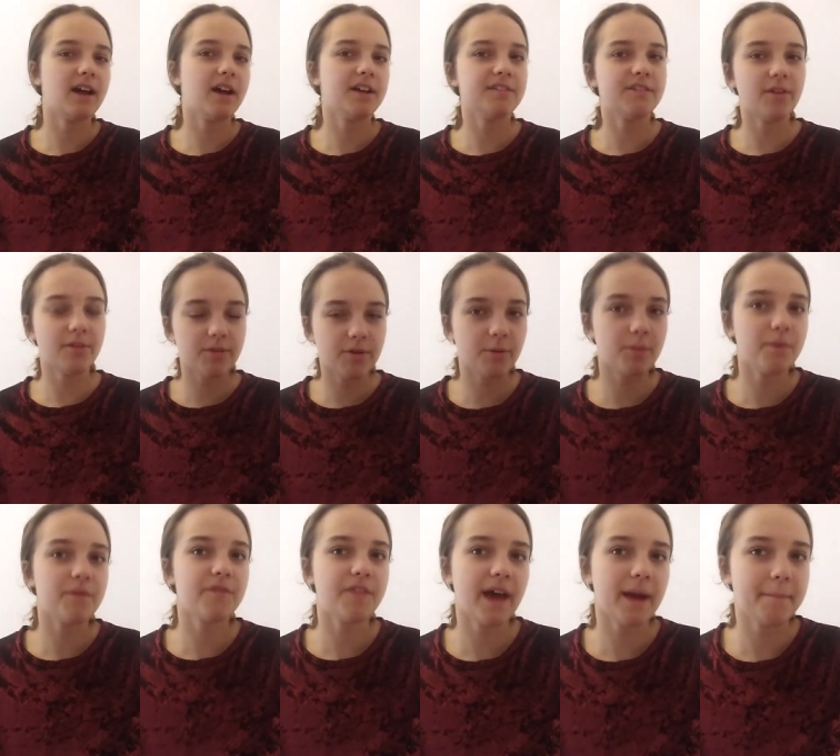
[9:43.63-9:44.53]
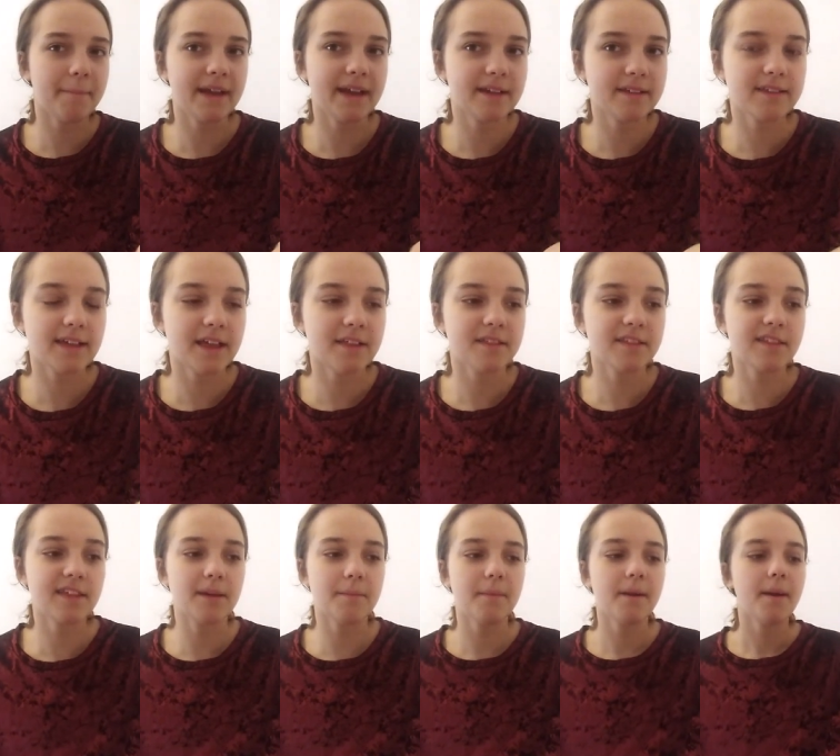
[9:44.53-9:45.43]
I don't know if that makes
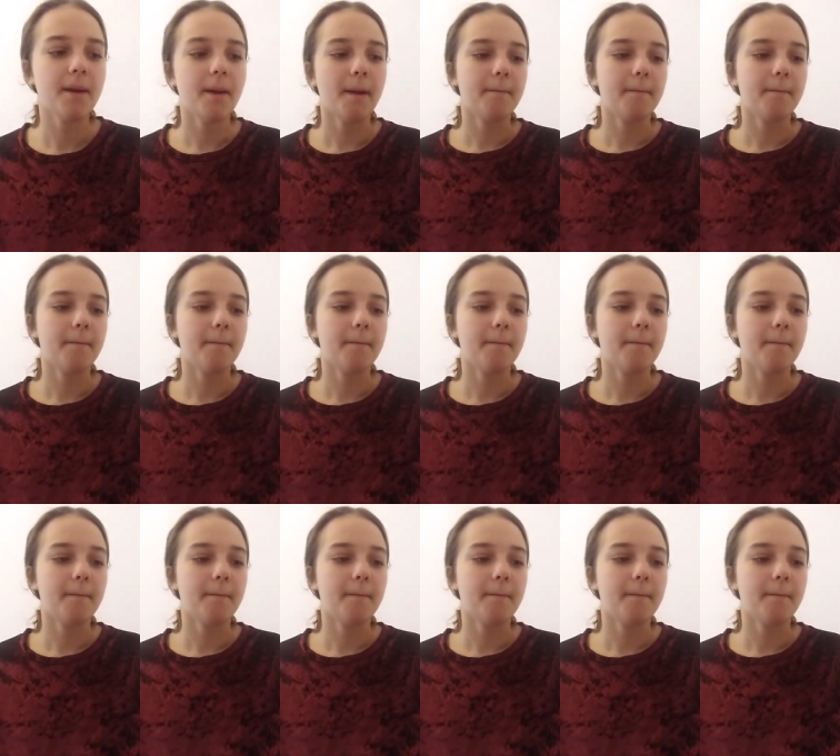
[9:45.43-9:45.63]
sense. It